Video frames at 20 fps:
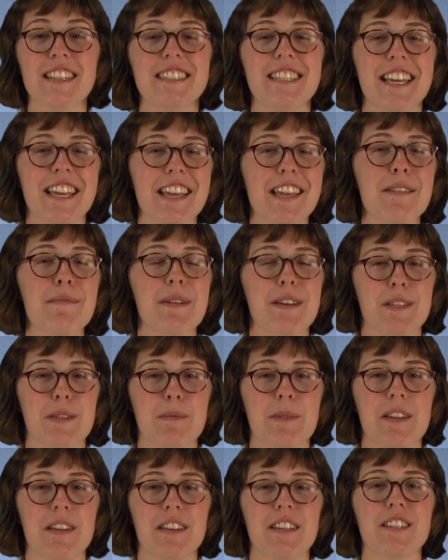Taking a
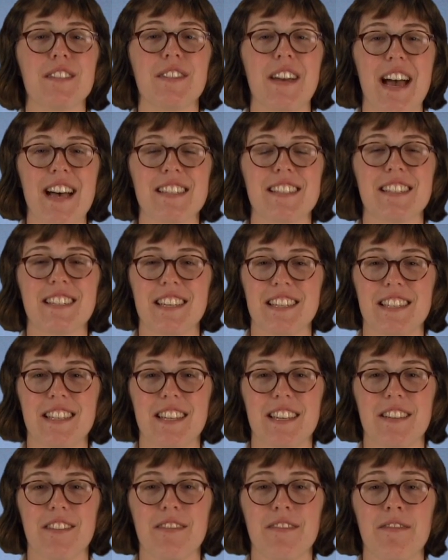measurement is fast and
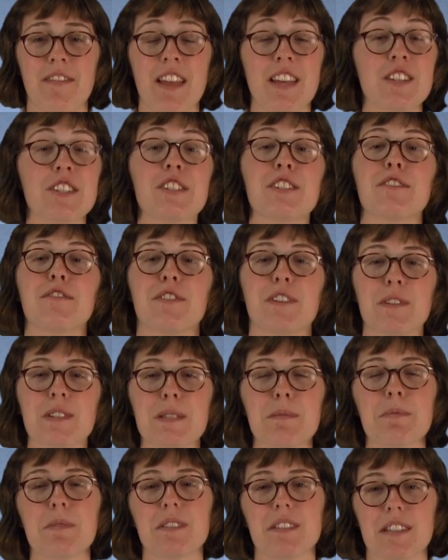easy. In just a few
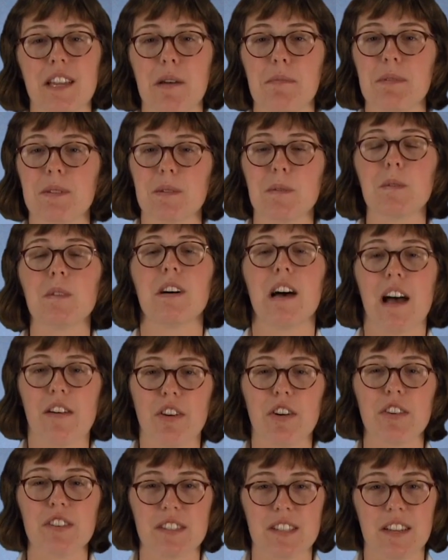simple steps, we'll have
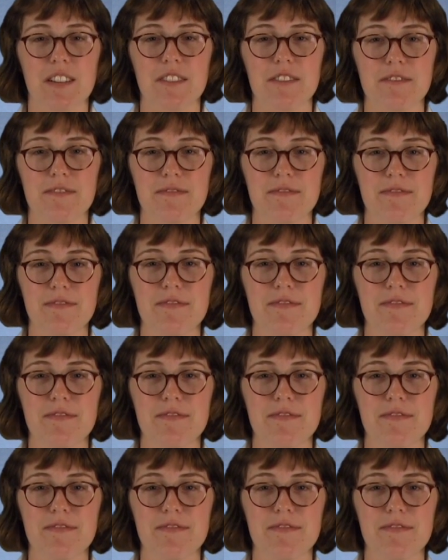our result.